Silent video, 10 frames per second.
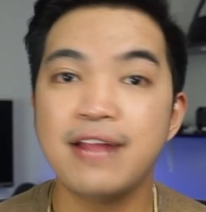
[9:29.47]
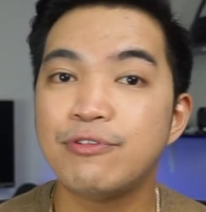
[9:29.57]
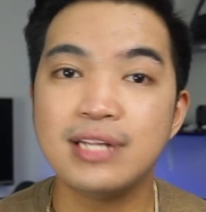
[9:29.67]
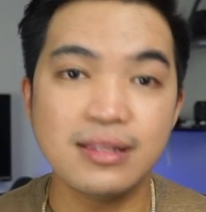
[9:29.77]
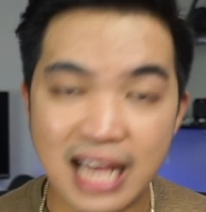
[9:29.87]
for
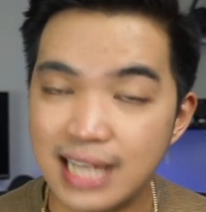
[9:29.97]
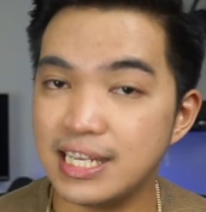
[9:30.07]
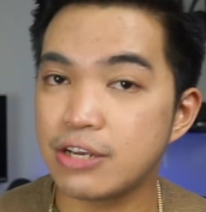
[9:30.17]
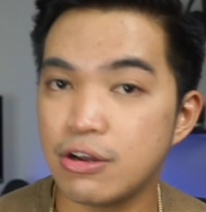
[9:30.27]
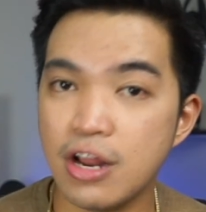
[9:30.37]
the last
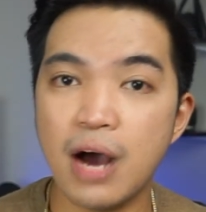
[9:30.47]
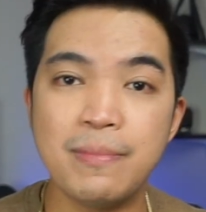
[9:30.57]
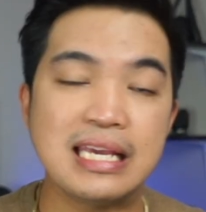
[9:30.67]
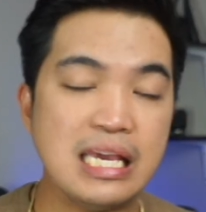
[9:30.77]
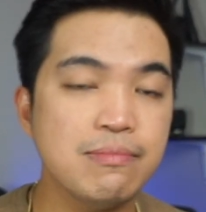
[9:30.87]
economic
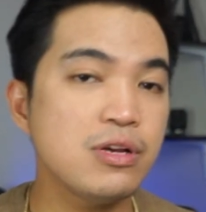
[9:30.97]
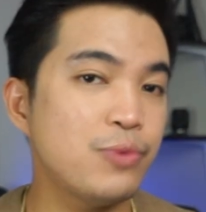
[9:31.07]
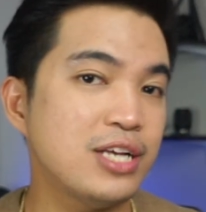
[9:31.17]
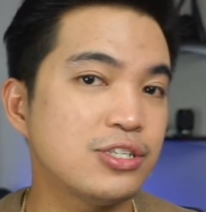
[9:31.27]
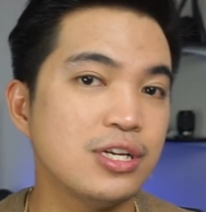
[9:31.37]

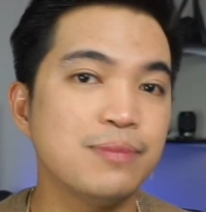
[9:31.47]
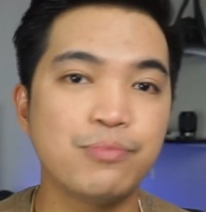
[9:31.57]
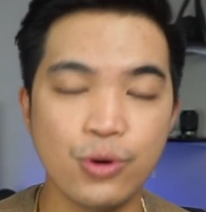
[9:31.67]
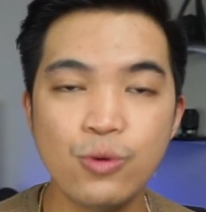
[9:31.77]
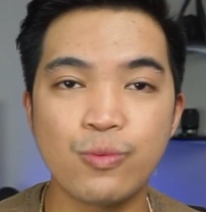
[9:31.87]
immigration
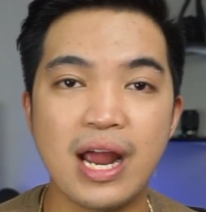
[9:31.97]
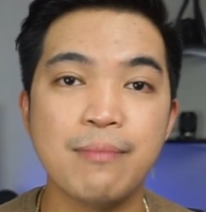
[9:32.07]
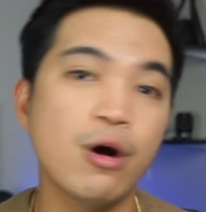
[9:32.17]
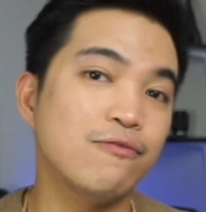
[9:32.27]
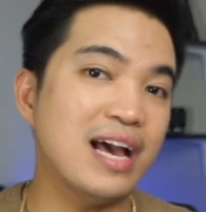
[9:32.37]
program
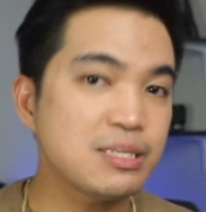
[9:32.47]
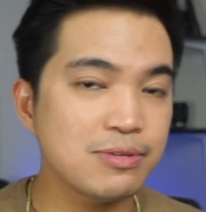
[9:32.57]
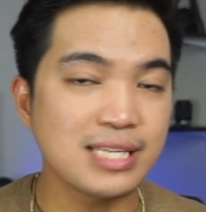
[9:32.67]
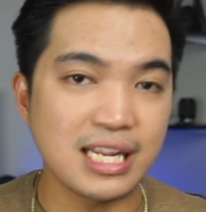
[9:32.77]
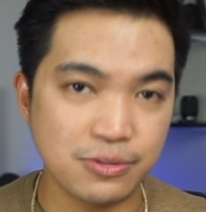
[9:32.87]
of Express
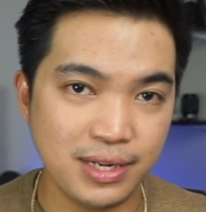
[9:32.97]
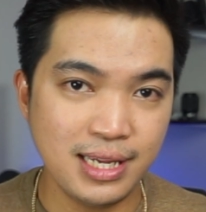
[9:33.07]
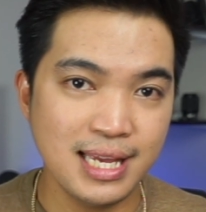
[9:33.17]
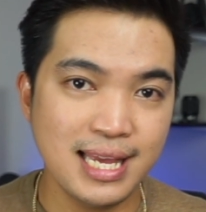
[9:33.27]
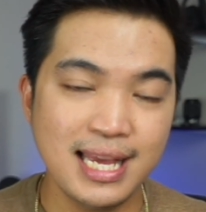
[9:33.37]
Entry,
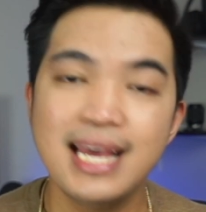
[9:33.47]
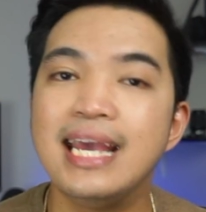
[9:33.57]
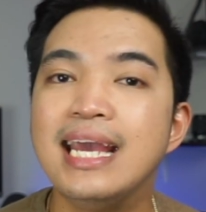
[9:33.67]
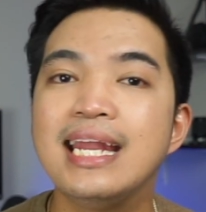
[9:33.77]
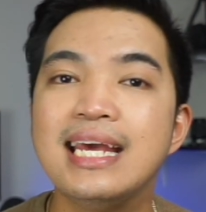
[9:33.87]

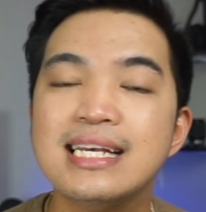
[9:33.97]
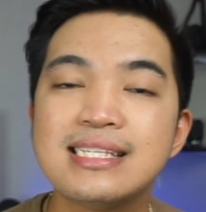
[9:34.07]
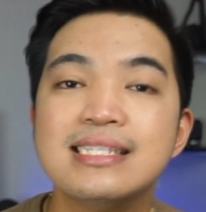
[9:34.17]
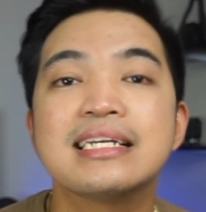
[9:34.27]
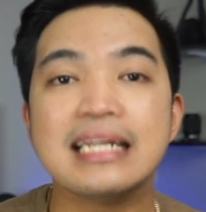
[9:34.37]
it is
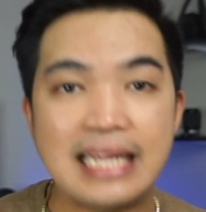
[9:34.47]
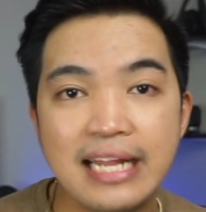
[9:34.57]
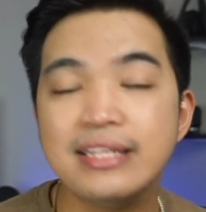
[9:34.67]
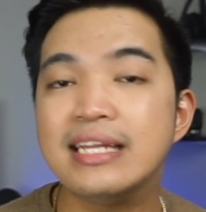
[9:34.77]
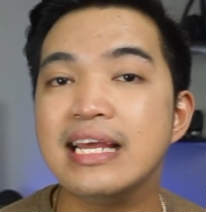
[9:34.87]
the
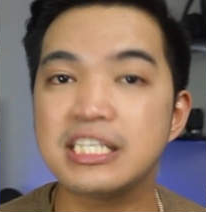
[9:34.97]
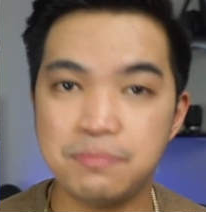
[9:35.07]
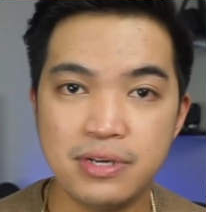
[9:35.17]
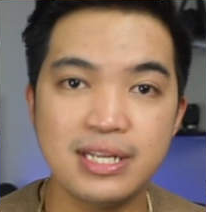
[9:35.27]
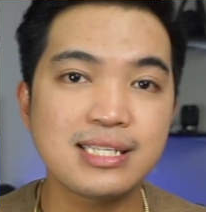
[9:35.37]
Canadian
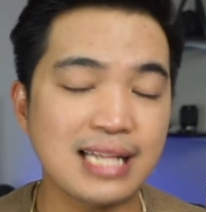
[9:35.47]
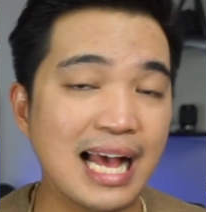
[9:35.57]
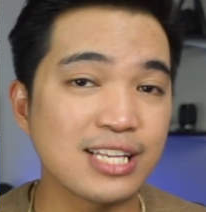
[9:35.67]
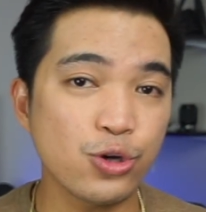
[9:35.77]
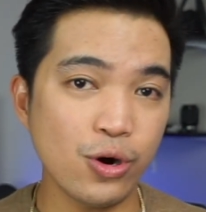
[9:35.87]
Experience Class,
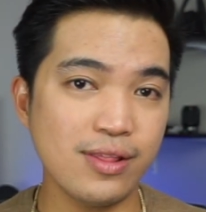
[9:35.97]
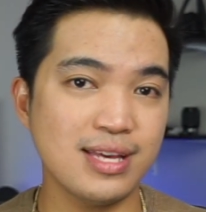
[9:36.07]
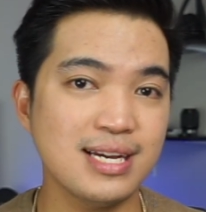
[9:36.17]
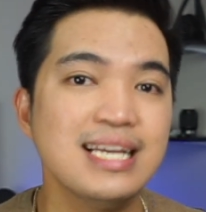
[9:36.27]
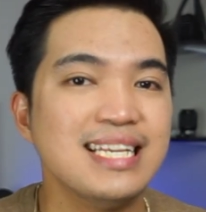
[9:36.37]
or the
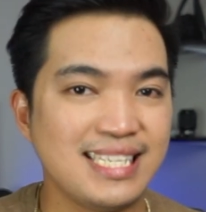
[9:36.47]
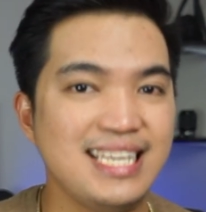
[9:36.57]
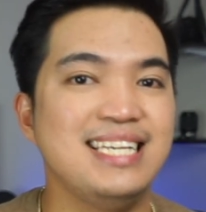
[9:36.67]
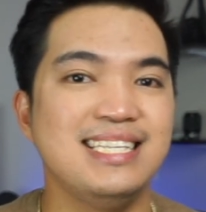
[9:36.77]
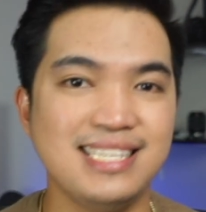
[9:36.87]

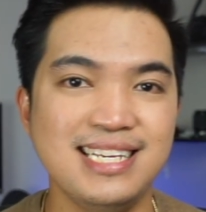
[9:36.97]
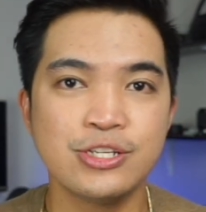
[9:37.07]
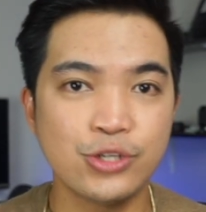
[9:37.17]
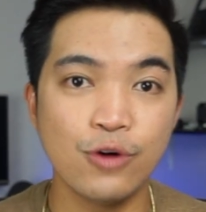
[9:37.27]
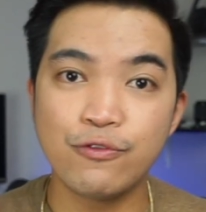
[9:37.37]
CEC.
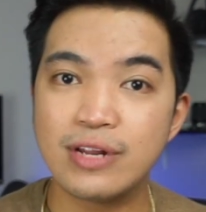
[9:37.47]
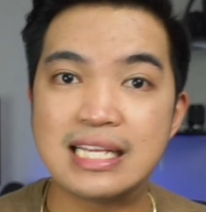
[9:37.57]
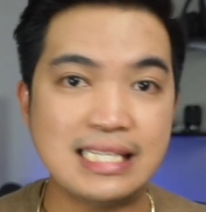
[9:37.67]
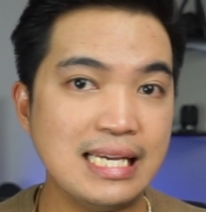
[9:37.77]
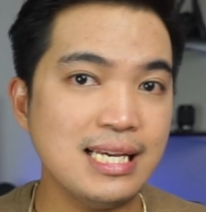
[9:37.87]
So for the
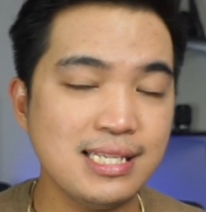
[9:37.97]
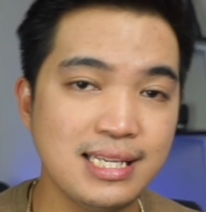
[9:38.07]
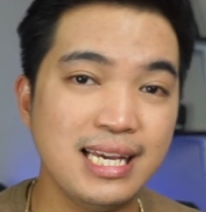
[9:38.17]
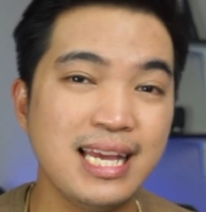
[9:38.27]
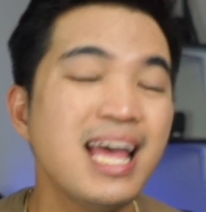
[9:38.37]

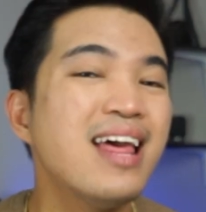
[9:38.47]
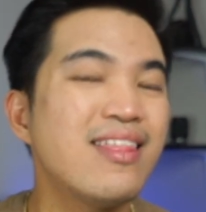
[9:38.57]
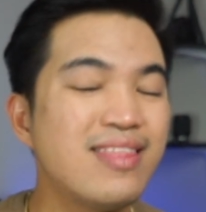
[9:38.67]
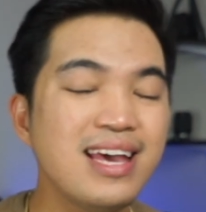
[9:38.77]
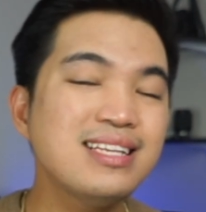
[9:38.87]
CEC,
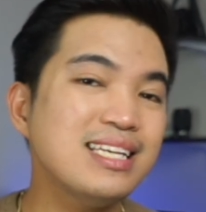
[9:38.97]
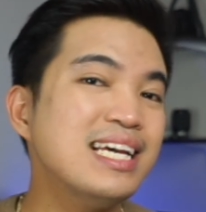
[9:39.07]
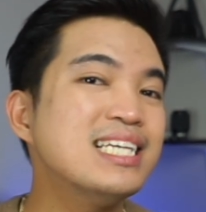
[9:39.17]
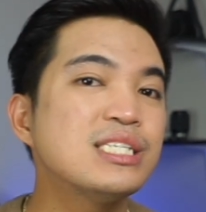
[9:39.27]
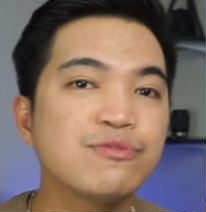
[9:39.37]
this
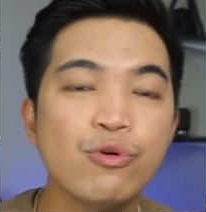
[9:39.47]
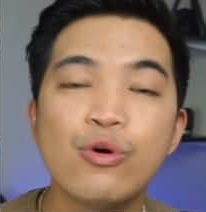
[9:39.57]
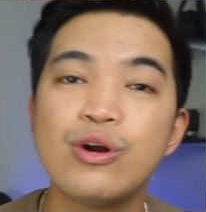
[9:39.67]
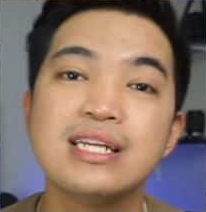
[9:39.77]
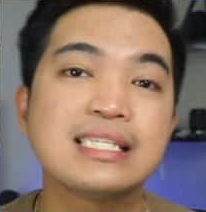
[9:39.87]
is
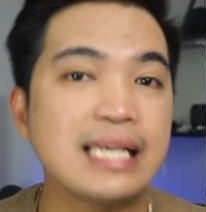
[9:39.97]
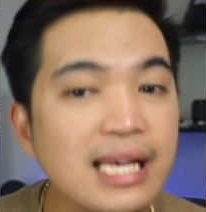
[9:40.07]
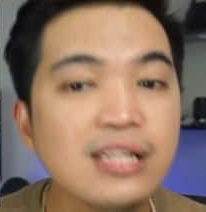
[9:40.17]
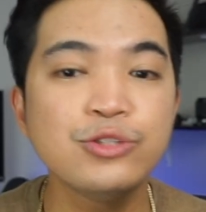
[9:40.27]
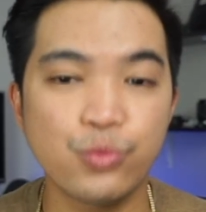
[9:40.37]
for
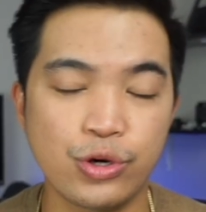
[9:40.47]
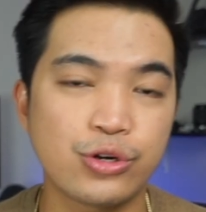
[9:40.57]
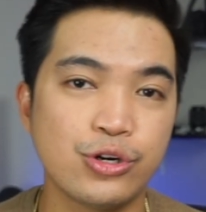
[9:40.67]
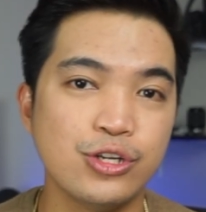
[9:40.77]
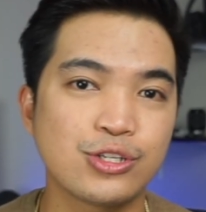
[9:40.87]
skilled
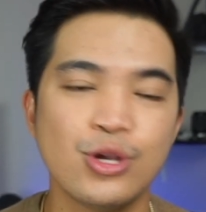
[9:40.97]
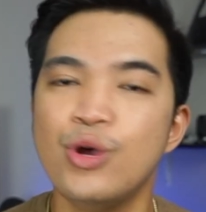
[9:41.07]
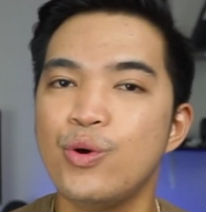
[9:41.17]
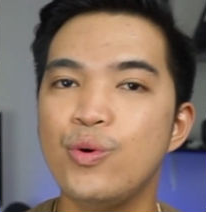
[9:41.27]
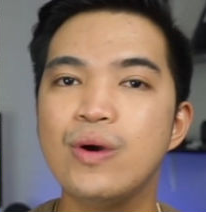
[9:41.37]
workers
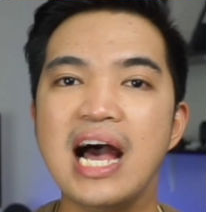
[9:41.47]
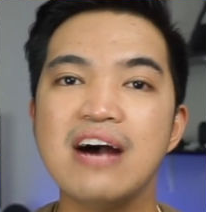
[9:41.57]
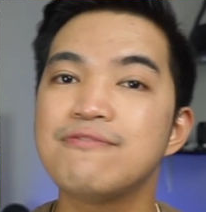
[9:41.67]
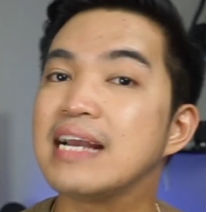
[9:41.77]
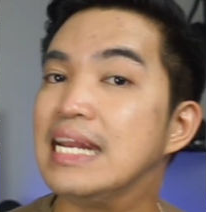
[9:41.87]
who have
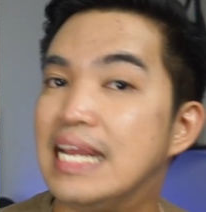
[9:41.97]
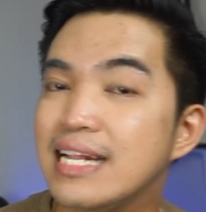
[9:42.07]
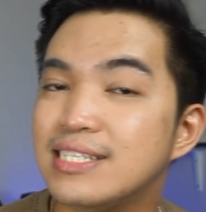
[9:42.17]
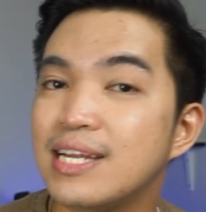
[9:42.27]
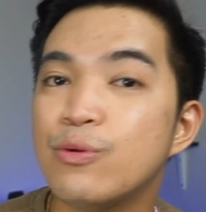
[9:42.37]

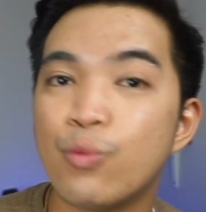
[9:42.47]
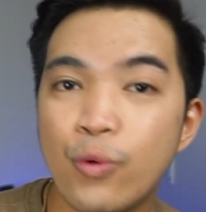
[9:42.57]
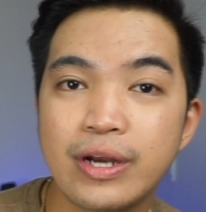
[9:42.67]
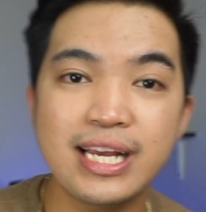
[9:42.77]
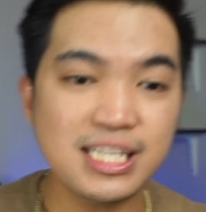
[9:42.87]
Canadian
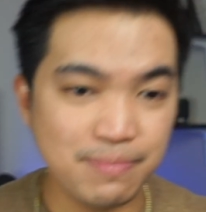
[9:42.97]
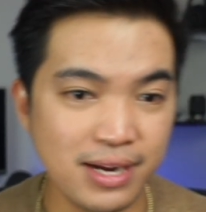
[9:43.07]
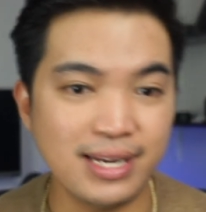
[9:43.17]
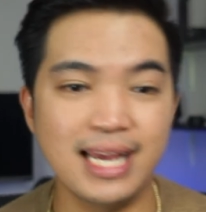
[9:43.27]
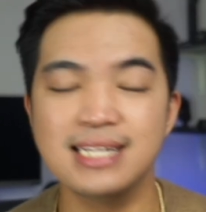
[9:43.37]
work
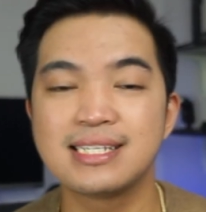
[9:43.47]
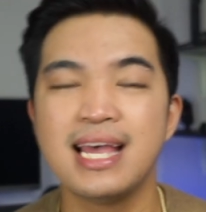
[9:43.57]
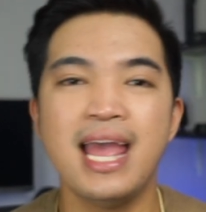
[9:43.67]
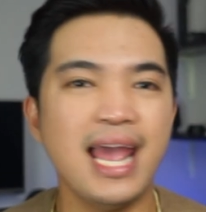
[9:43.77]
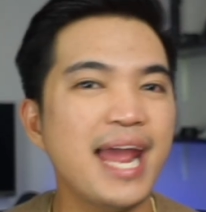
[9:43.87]
experience
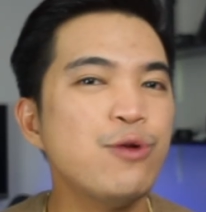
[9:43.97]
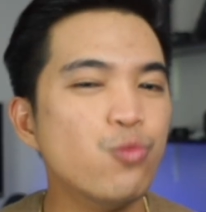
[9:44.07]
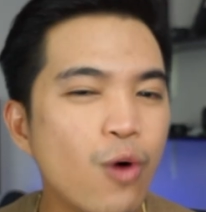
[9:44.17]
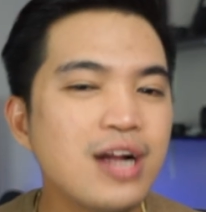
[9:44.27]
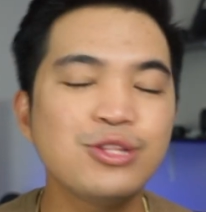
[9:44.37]
and
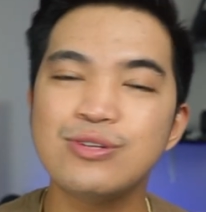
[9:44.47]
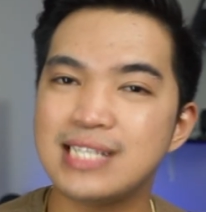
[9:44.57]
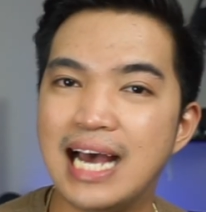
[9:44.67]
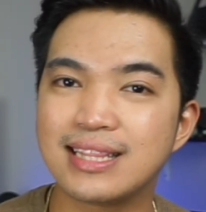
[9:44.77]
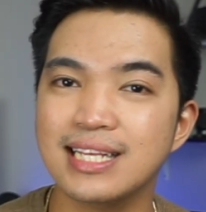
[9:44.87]
want to
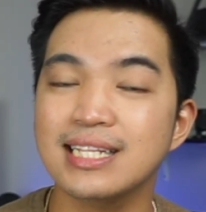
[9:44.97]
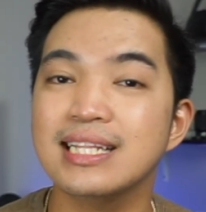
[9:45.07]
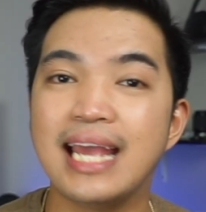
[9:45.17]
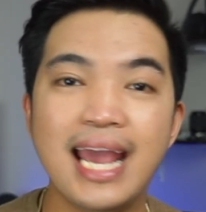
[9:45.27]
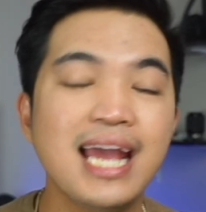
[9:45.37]
settle
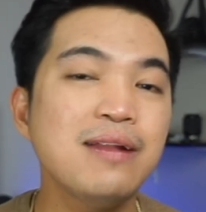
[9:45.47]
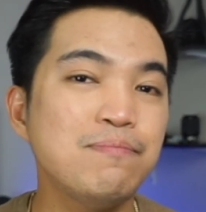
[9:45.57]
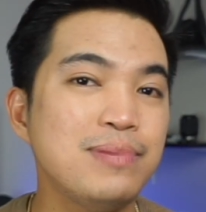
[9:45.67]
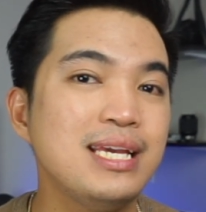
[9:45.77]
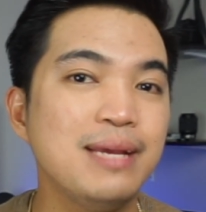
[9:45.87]
and
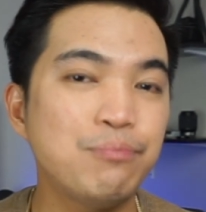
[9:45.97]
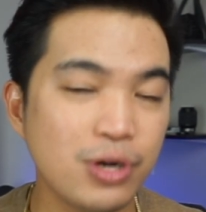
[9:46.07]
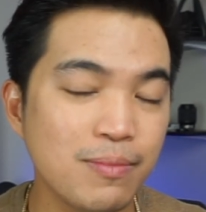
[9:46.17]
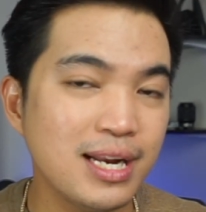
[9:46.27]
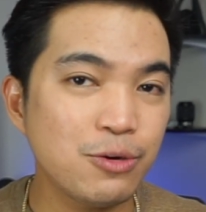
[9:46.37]
be a
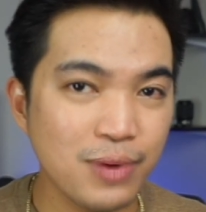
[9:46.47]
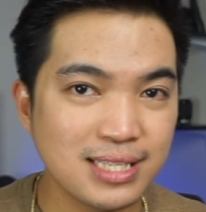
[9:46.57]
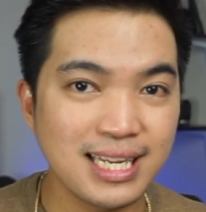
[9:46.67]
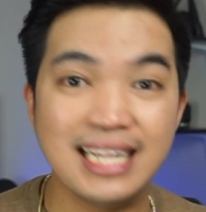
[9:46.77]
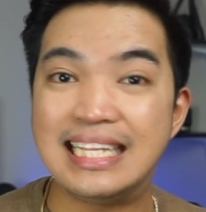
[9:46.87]
permanent
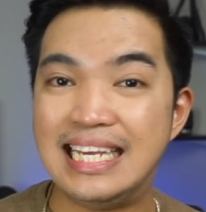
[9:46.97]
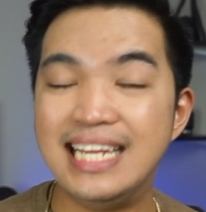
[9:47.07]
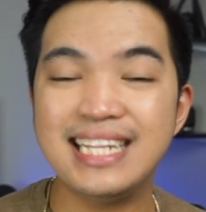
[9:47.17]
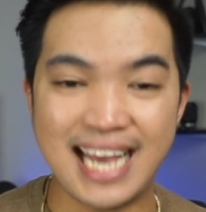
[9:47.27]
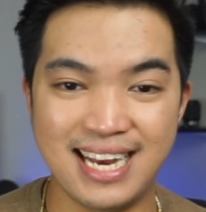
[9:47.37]
resident in
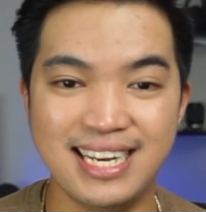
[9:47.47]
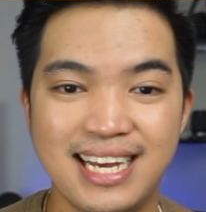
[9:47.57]
Canada.